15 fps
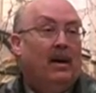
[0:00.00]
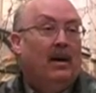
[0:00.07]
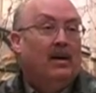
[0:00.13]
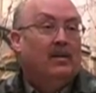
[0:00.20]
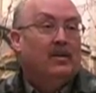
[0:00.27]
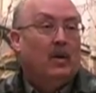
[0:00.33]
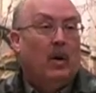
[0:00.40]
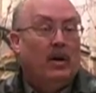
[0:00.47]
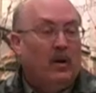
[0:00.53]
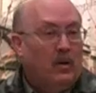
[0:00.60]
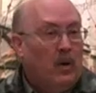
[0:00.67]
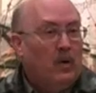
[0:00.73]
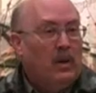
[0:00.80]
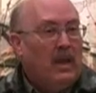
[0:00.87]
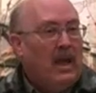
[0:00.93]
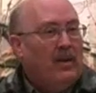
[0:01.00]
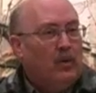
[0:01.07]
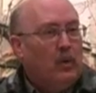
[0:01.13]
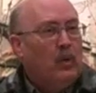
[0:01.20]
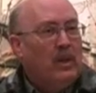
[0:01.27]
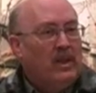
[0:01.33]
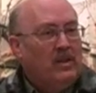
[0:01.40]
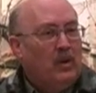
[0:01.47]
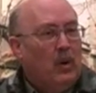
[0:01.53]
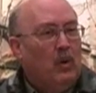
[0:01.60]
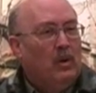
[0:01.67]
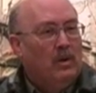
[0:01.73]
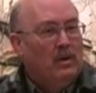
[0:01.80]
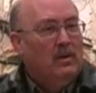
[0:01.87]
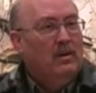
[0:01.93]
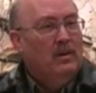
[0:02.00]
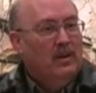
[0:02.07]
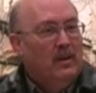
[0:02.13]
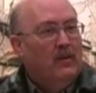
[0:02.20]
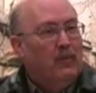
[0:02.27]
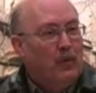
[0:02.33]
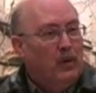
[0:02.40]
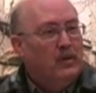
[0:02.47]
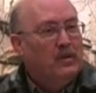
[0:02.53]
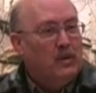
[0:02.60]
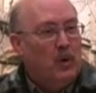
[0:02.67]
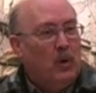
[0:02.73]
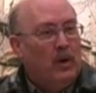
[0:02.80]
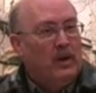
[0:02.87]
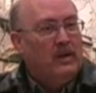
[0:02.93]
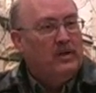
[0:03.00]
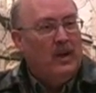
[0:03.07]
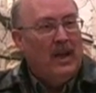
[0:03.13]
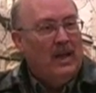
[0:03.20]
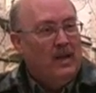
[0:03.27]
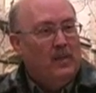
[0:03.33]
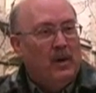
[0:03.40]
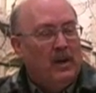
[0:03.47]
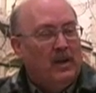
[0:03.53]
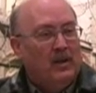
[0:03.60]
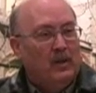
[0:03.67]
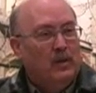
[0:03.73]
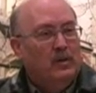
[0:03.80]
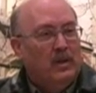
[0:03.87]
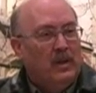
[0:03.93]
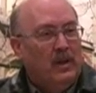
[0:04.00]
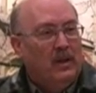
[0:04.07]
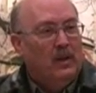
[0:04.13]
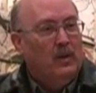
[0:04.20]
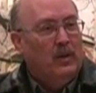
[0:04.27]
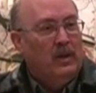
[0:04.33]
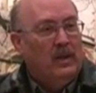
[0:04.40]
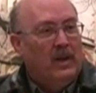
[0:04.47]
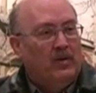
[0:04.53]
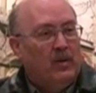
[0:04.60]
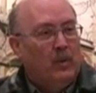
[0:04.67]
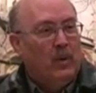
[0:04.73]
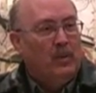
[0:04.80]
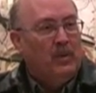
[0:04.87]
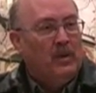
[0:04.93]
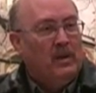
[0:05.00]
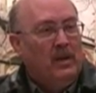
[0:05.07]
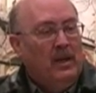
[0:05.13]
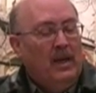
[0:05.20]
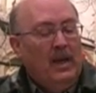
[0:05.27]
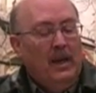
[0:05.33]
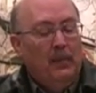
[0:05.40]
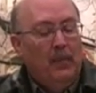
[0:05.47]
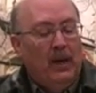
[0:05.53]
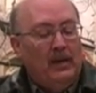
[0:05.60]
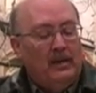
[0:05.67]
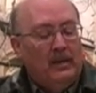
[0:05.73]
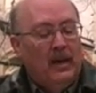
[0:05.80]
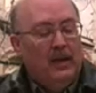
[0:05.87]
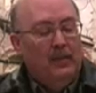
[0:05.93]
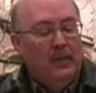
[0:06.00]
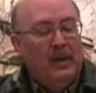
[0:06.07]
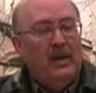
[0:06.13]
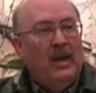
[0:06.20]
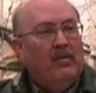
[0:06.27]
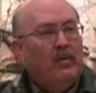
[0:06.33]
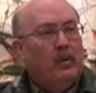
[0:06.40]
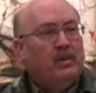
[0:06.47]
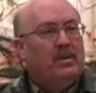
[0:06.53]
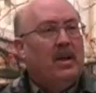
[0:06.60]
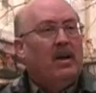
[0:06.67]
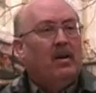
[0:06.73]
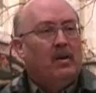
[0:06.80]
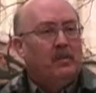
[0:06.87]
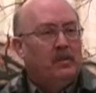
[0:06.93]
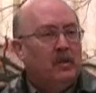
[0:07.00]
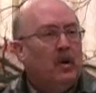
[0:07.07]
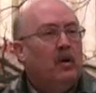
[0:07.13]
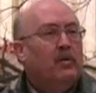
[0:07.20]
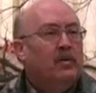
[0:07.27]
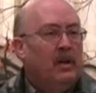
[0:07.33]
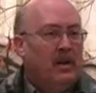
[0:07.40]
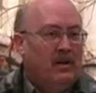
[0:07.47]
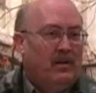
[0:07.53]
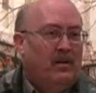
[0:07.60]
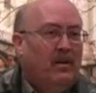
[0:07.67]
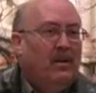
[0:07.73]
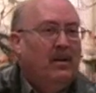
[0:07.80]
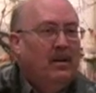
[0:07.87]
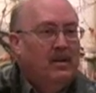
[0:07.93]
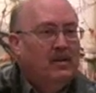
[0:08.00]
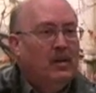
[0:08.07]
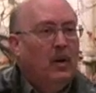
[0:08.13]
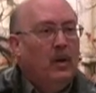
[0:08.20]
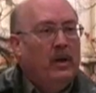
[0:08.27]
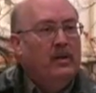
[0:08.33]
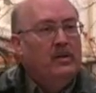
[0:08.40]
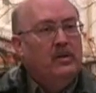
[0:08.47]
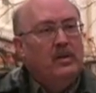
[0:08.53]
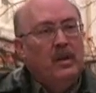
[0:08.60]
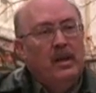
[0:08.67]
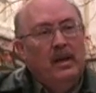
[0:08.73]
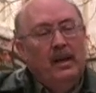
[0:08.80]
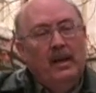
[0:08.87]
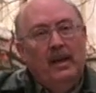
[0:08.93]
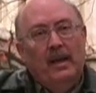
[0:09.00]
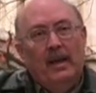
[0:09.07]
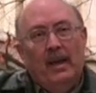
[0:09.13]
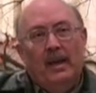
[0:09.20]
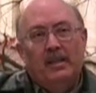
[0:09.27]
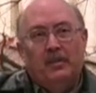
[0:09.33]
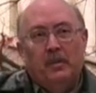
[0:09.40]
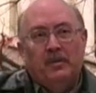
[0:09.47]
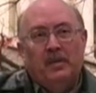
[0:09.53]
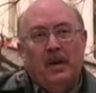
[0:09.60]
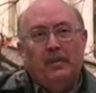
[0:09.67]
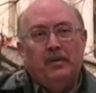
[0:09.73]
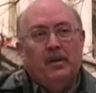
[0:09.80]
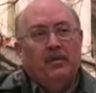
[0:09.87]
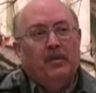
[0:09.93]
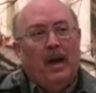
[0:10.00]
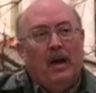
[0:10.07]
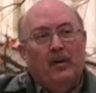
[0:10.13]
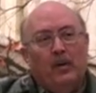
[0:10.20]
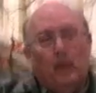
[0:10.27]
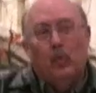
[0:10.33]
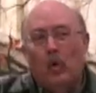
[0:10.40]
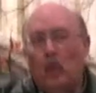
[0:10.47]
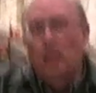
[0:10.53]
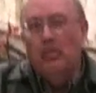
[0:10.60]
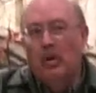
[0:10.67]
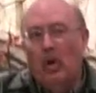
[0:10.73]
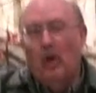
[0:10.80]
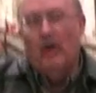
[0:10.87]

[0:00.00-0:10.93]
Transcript: Uh, so I don't know that he ever really told the full story to anybody, including, including David Whitmer. But, uh, but David was there and observed it. So his, his perception of how the room